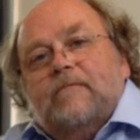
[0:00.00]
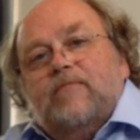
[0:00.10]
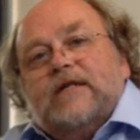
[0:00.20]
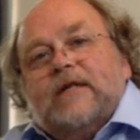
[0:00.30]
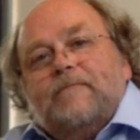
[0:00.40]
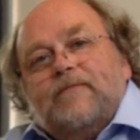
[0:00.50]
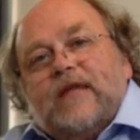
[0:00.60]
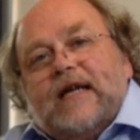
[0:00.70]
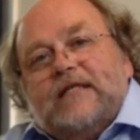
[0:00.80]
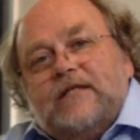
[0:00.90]
But
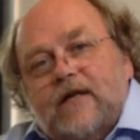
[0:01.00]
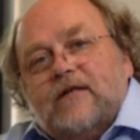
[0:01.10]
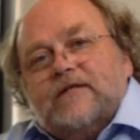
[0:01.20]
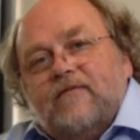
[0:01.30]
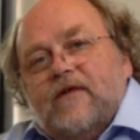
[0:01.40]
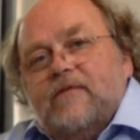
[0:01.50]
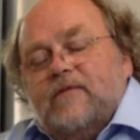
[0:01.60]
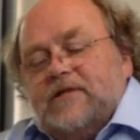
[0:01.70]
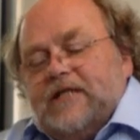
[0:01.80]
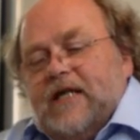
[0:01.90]
it does very
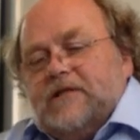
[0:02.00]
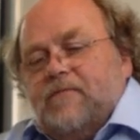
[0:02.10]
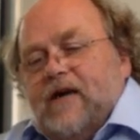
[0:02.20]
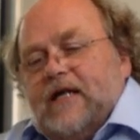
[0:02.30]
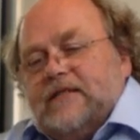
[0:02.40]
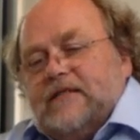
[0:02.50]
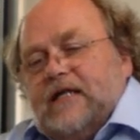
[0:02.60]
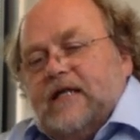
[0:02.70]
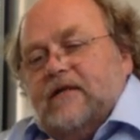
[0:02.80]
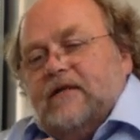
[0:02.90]
much express
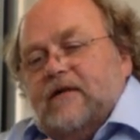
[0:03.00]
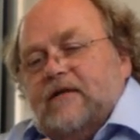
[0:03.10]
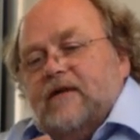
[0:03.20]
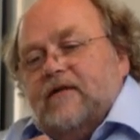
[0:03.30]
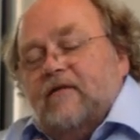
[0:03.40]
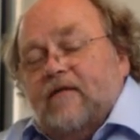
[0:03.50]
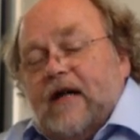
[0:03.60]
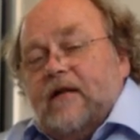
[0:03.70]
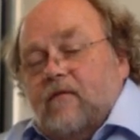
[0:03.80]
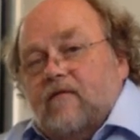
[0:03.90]
the
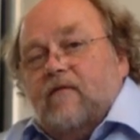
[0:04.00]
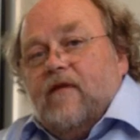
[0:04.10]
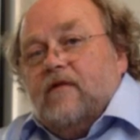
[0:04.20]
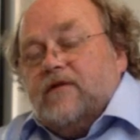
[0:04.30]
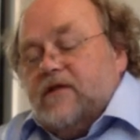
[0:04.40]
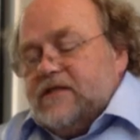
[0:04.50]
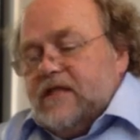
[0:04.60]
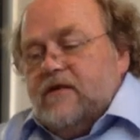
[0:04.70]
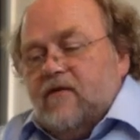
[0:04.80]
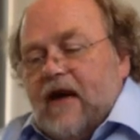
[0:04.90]
value of the vote, because
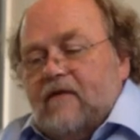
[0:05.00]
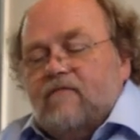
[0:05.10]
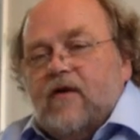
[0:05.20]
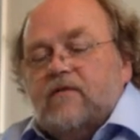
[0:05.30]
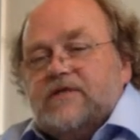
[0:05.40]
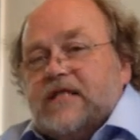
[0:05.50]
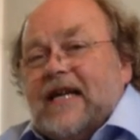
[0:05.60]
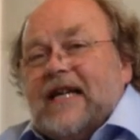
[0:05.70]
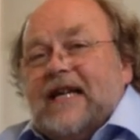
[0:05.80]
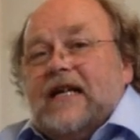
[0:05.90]
here you have votes
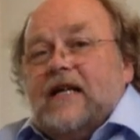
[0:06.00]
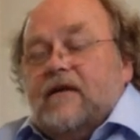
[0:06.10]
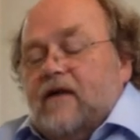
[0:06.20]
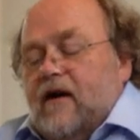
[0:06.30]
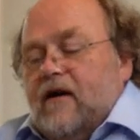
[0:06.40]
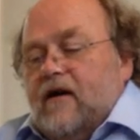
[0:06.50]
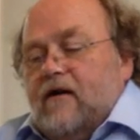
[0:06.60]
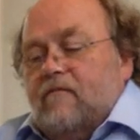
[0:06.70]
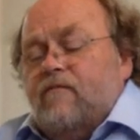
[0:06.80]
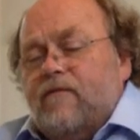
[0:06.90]
at
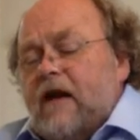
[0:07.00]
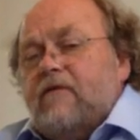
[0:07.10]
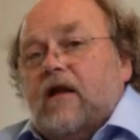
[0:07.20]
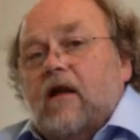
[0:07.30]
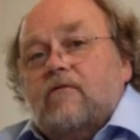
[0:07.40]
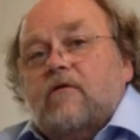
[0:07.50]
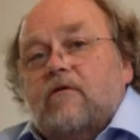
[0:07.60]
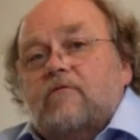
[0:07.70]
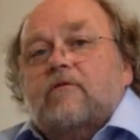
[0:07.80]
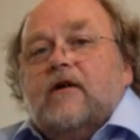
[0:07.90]
very
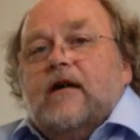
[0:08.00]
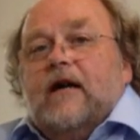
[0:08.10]
local,